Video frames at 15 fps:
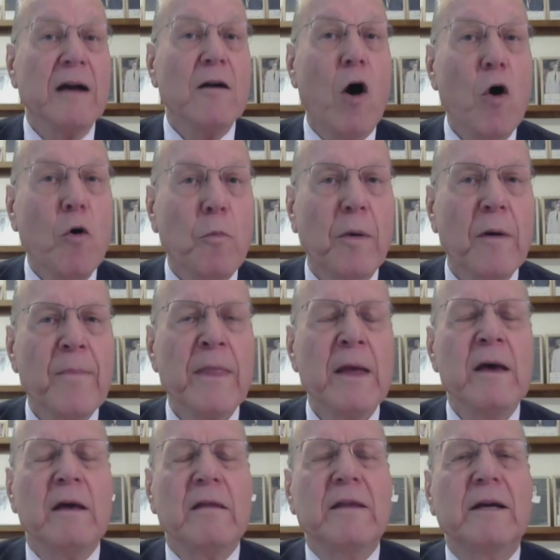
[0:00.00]
I hope
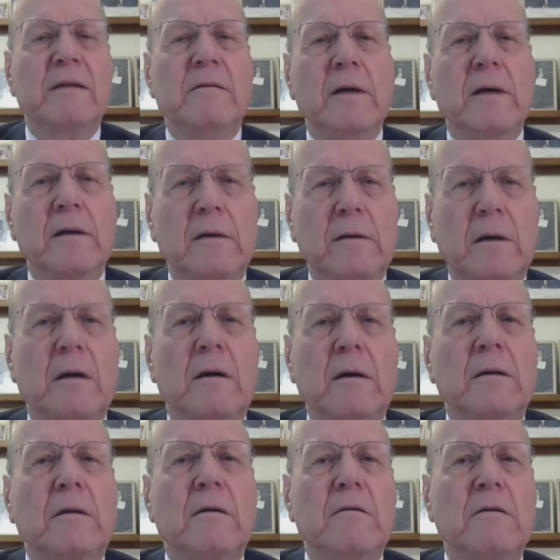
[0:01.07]
that the
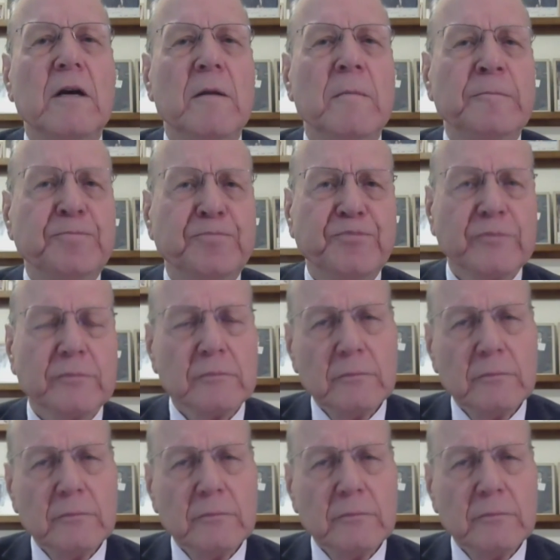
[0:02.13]
current team